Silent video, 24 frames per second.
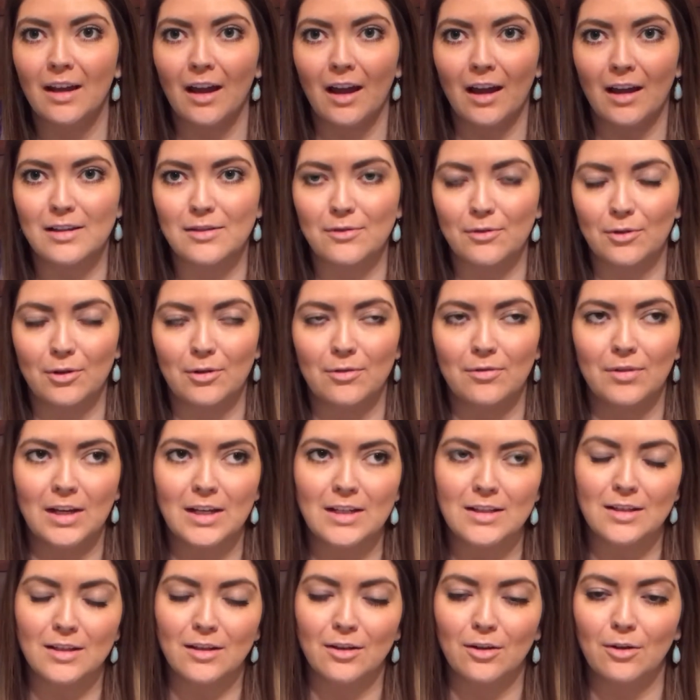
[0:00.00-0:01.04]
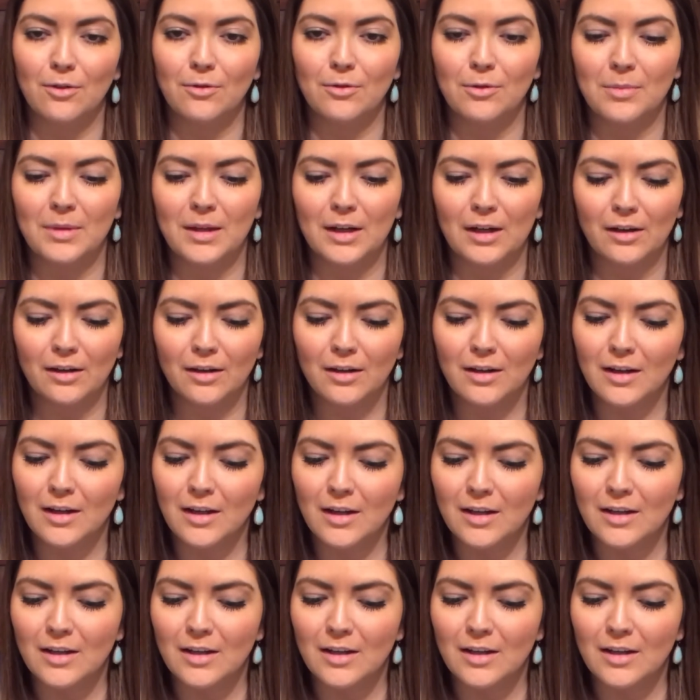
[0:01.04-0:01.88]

ask for advice and go from there.